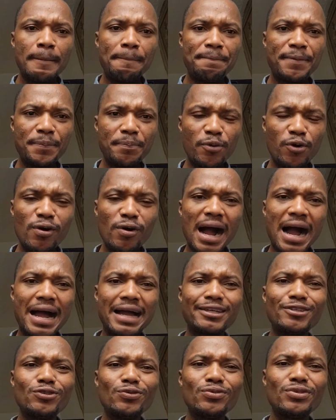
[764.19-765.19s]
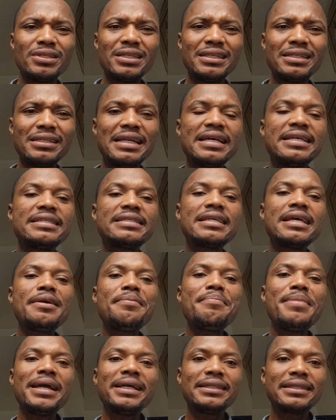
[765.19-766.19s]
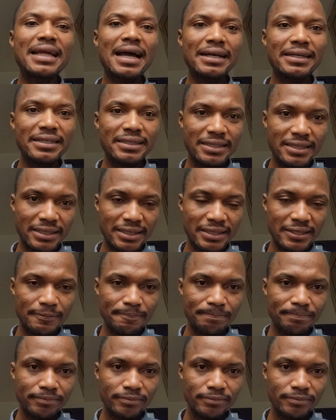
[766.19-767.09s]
People are using the same mentality